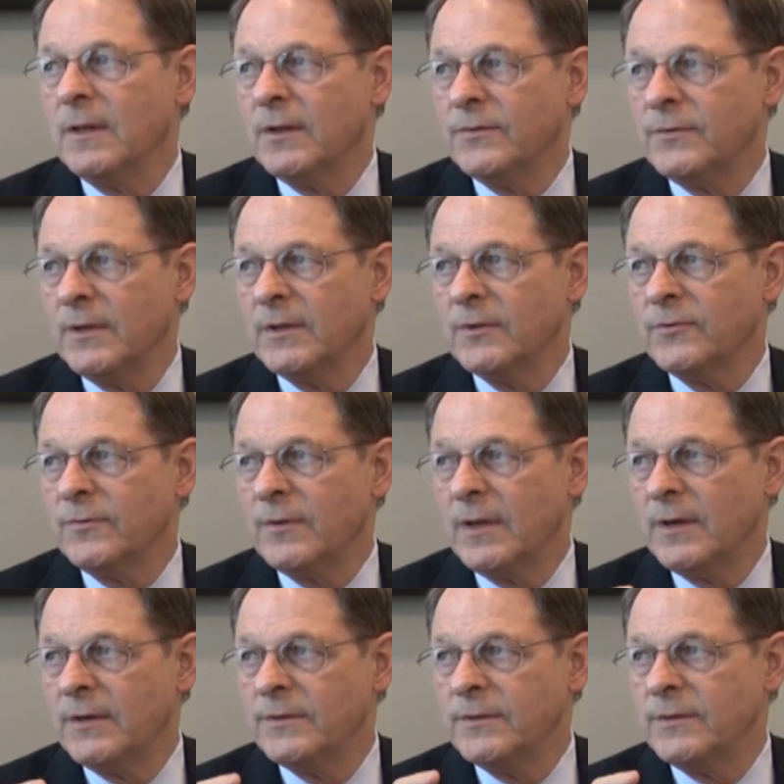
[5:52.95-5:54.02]
A sales
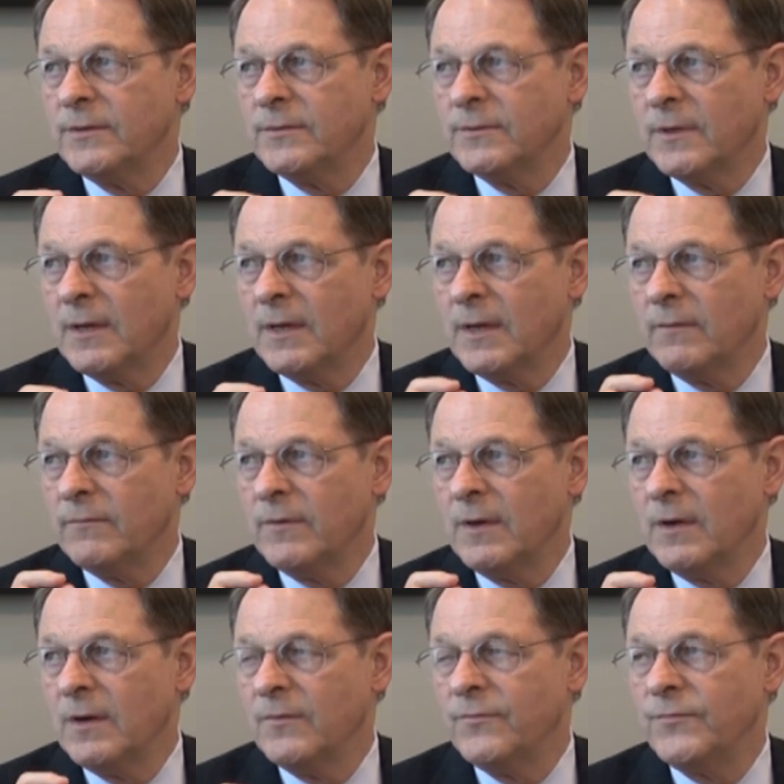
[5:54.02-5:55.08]
strategy is to have
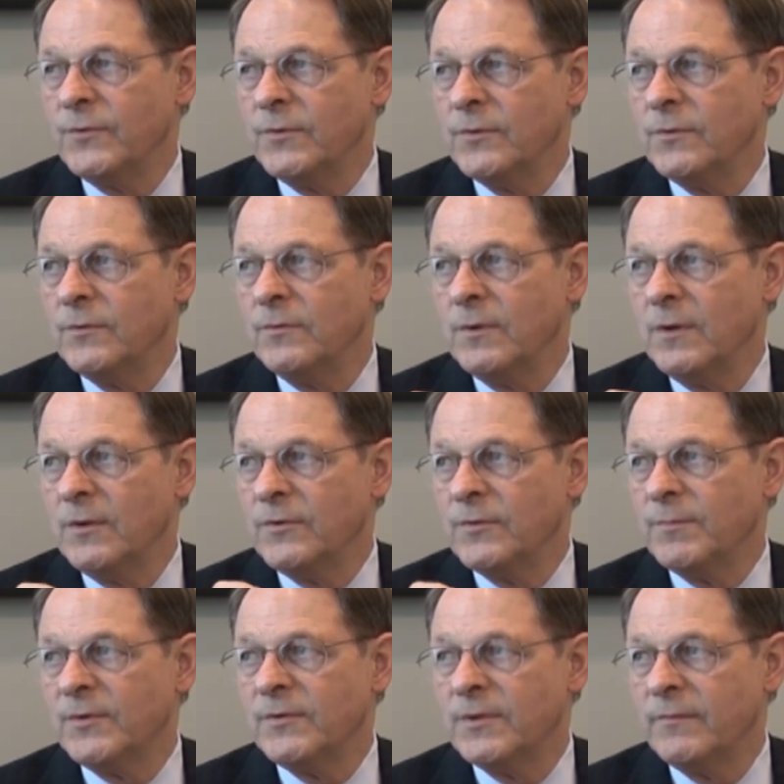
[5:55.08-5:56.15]
a few
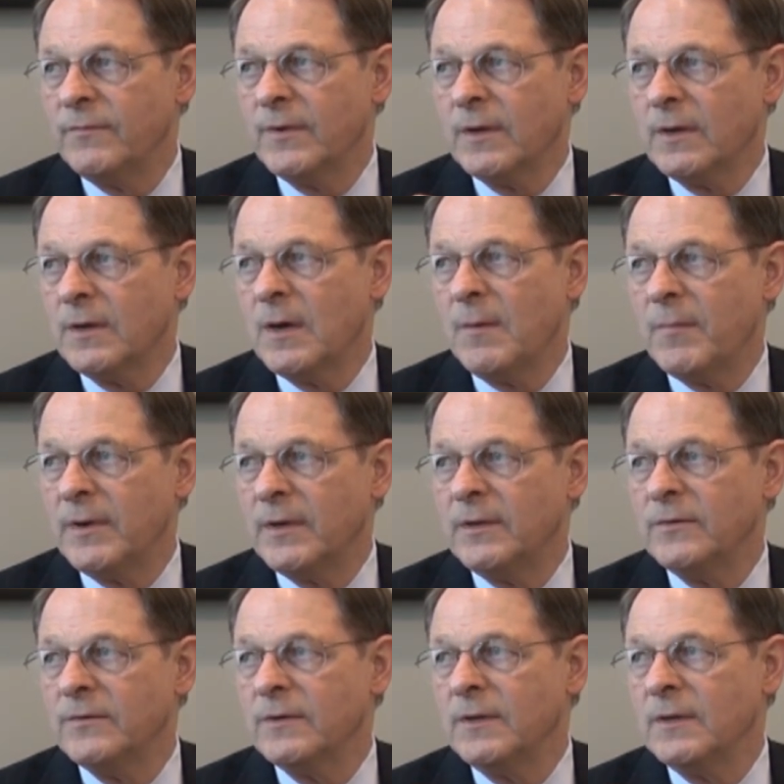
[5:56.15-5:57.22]
specific
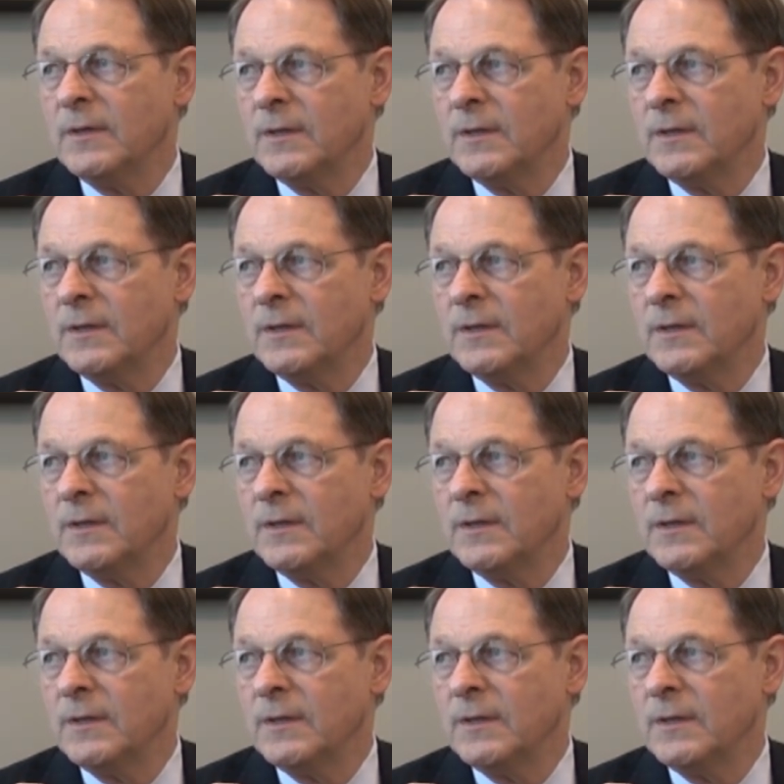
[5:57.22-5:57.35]
companies